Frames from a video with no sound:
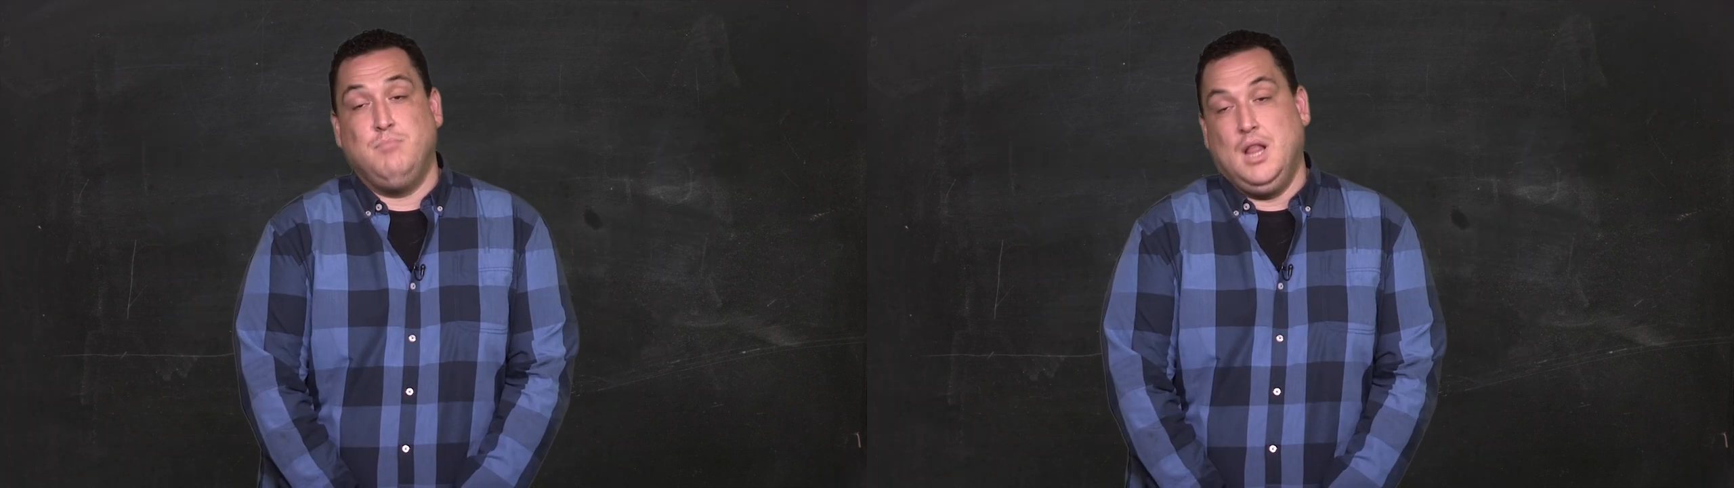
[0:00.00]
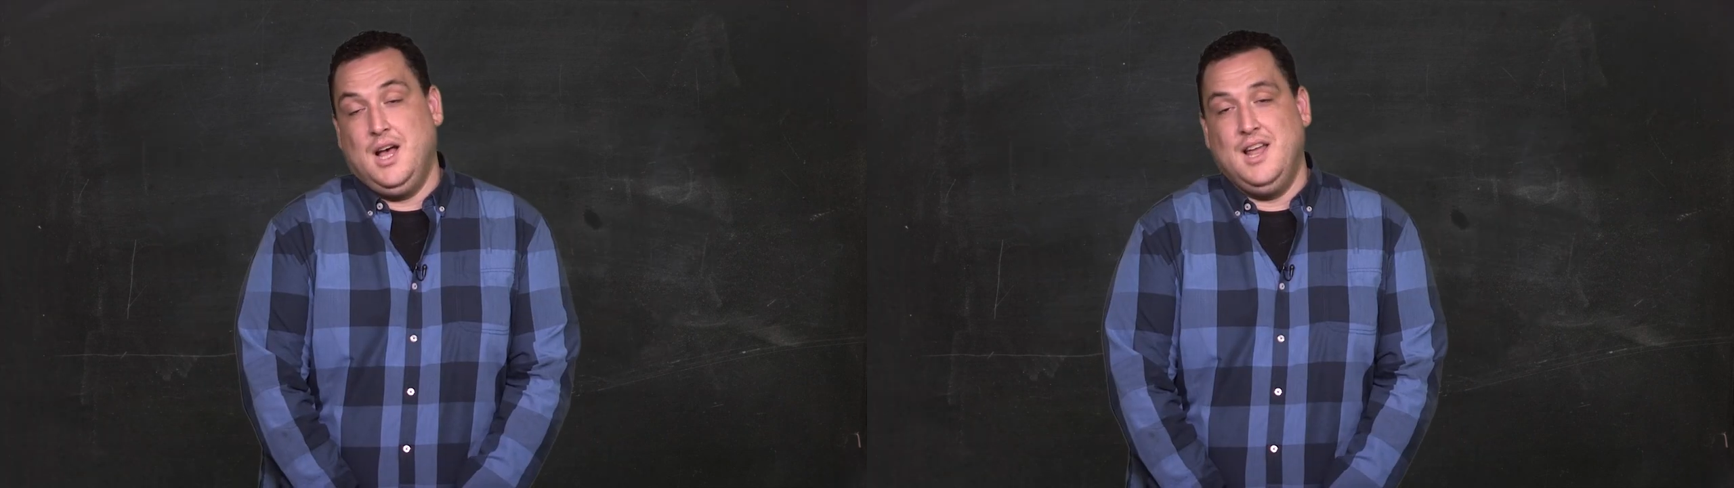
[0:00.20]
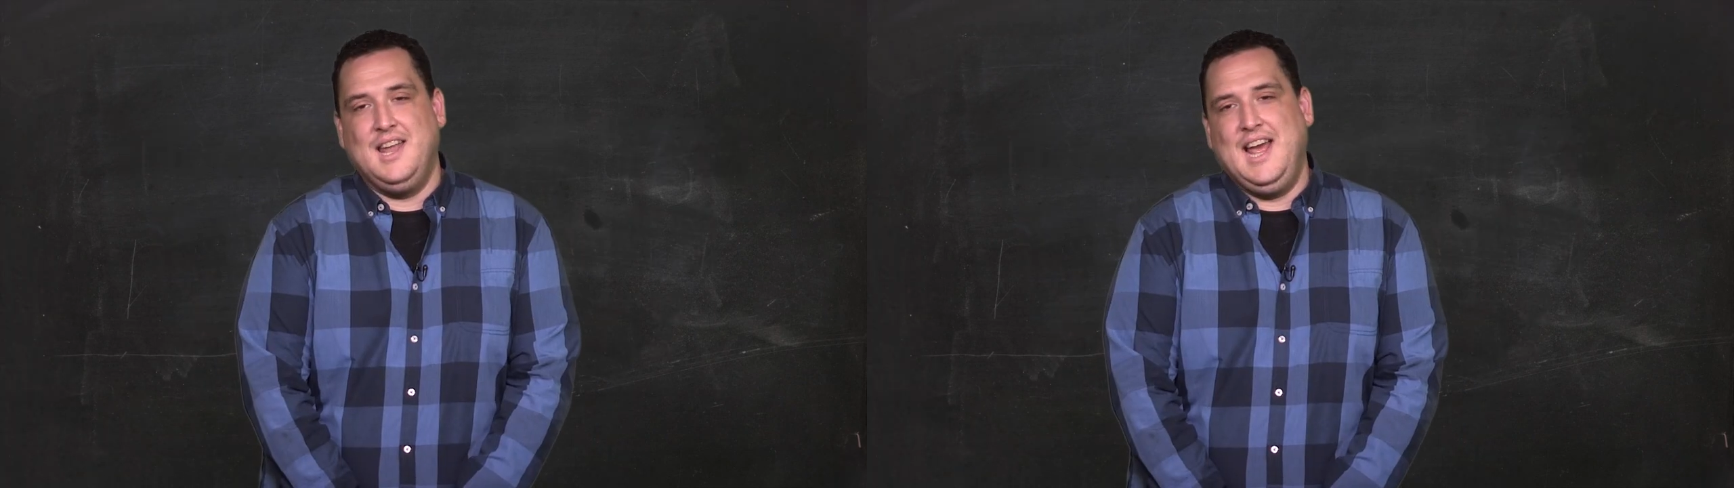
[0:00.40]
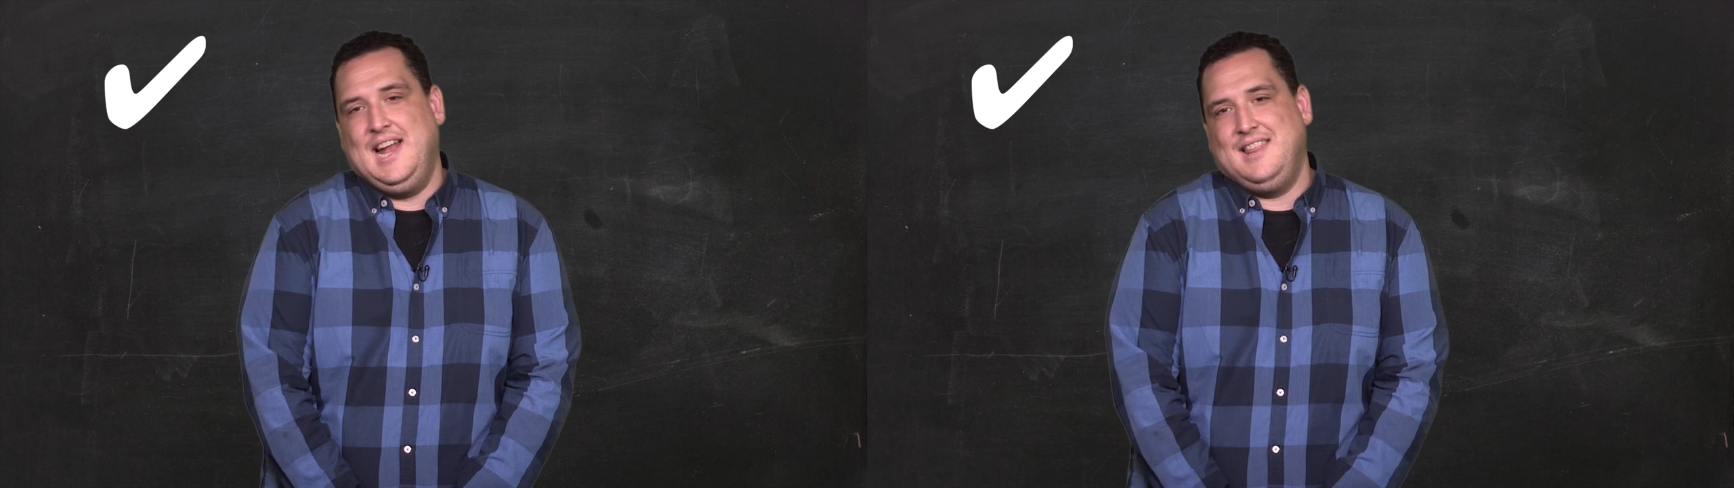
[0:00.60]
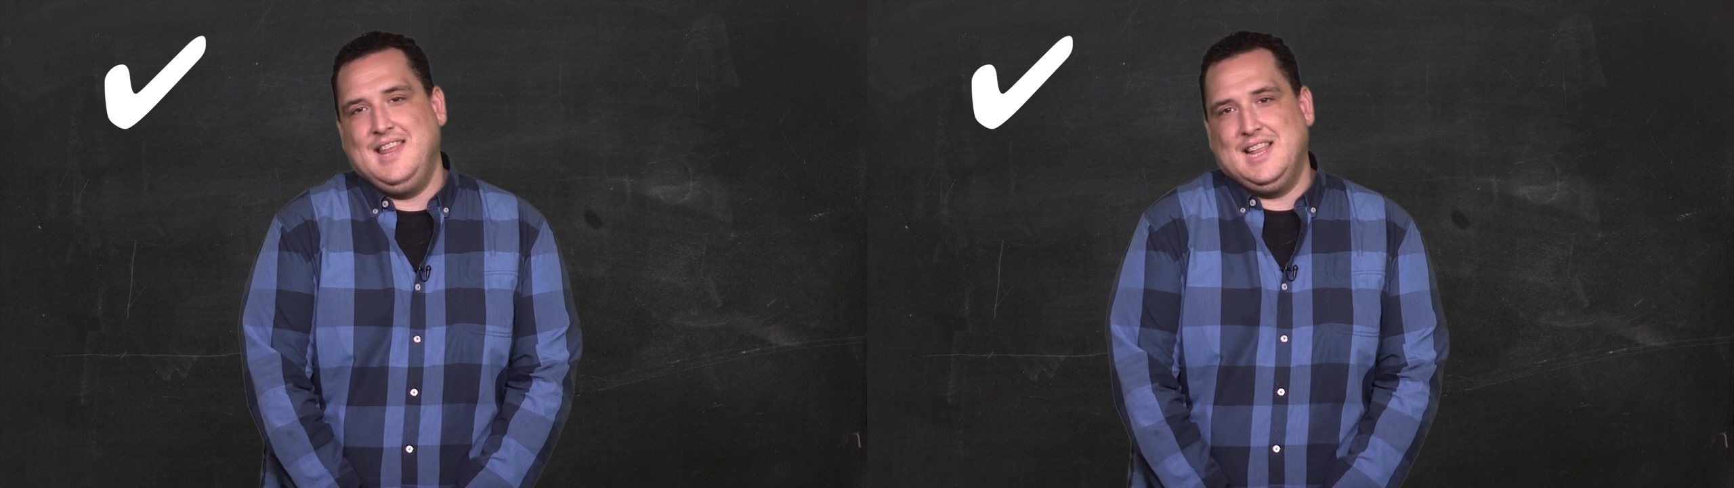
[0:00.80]
blood,
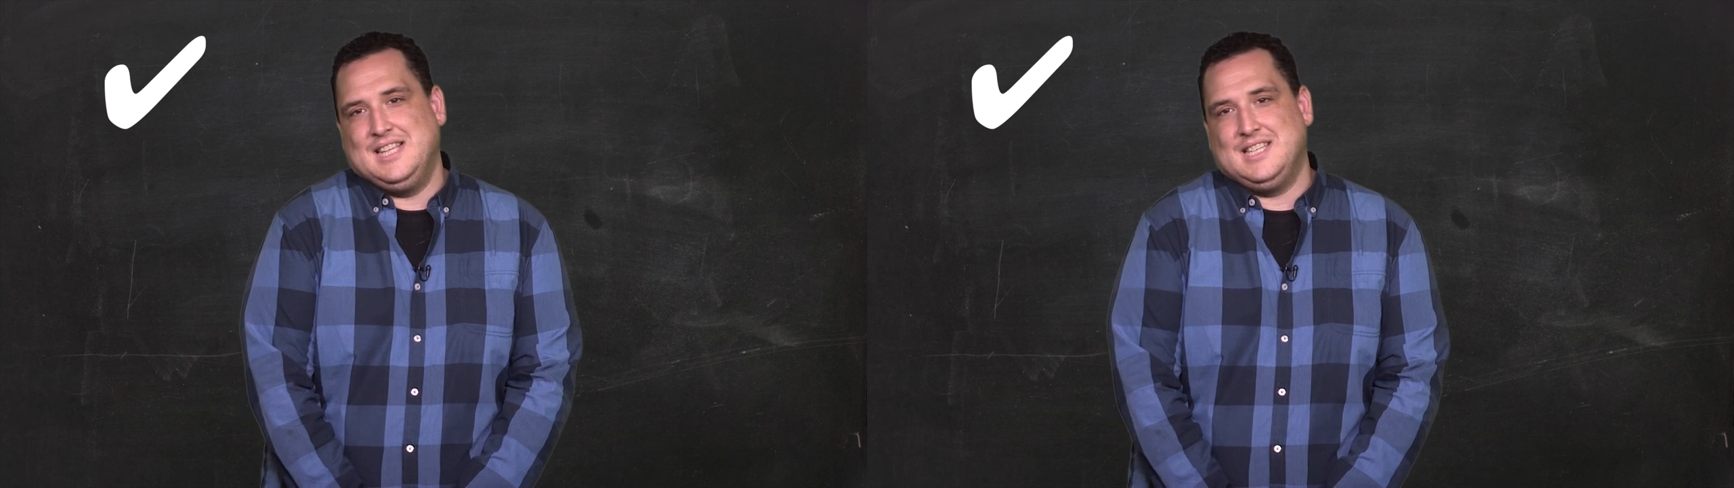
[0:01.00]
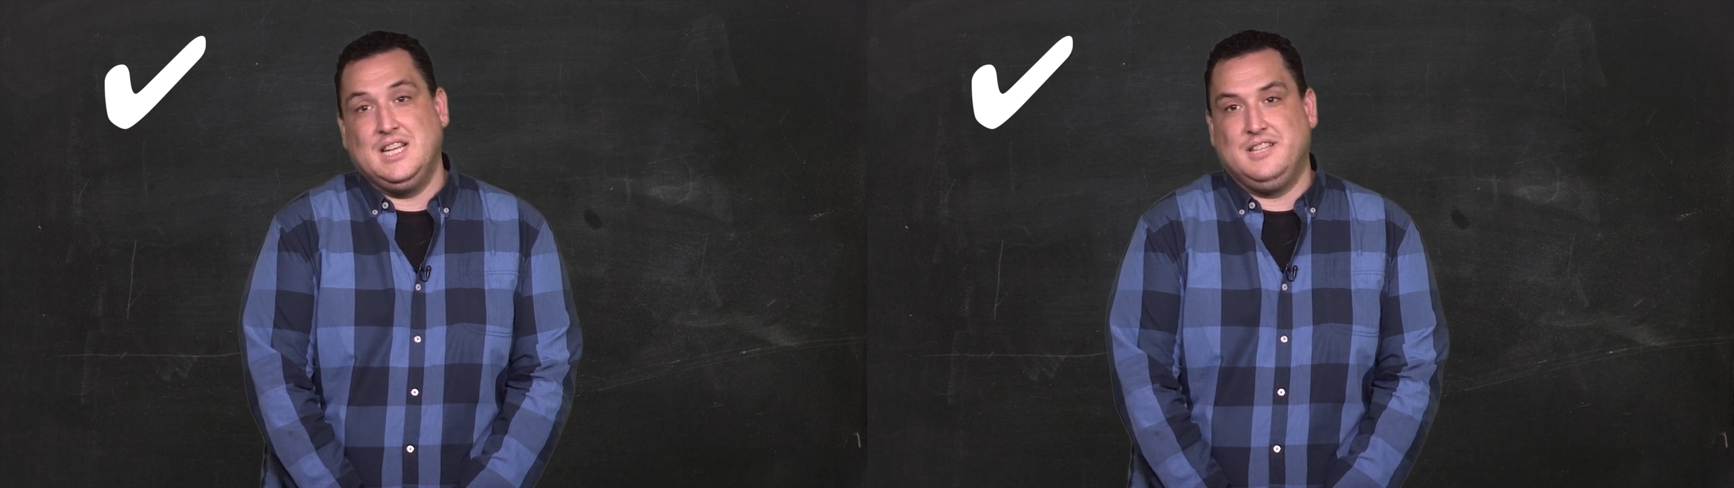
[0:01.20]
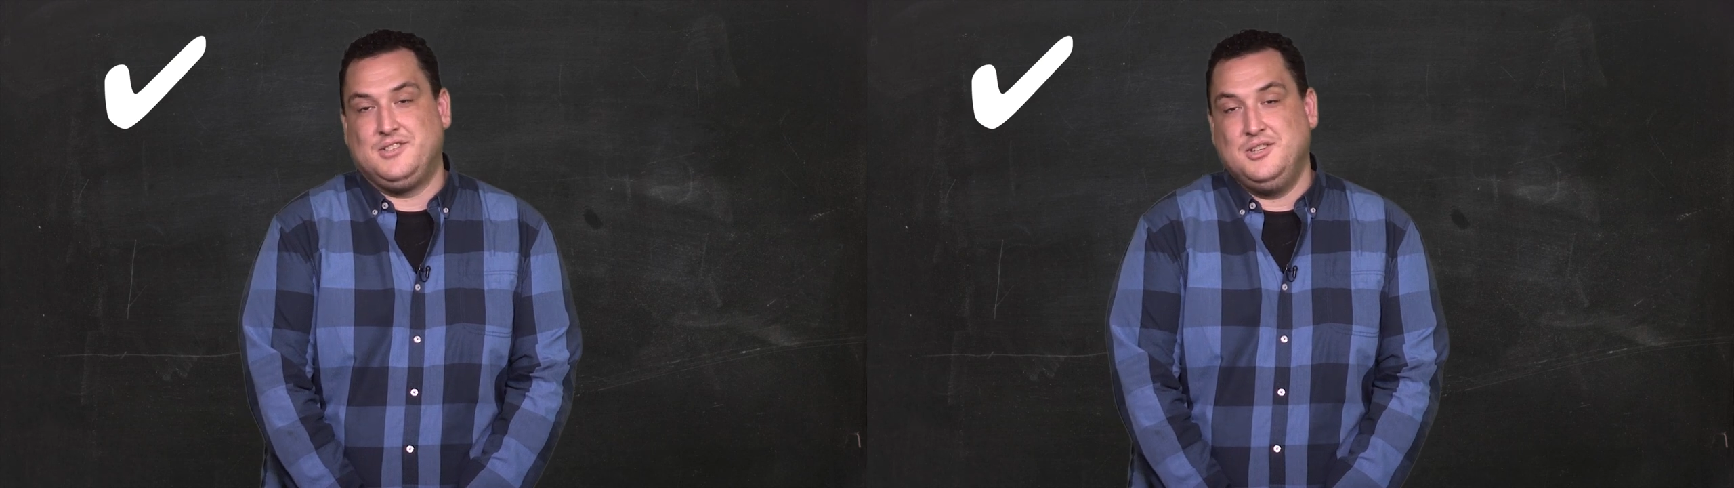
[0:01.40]
and I think that's a little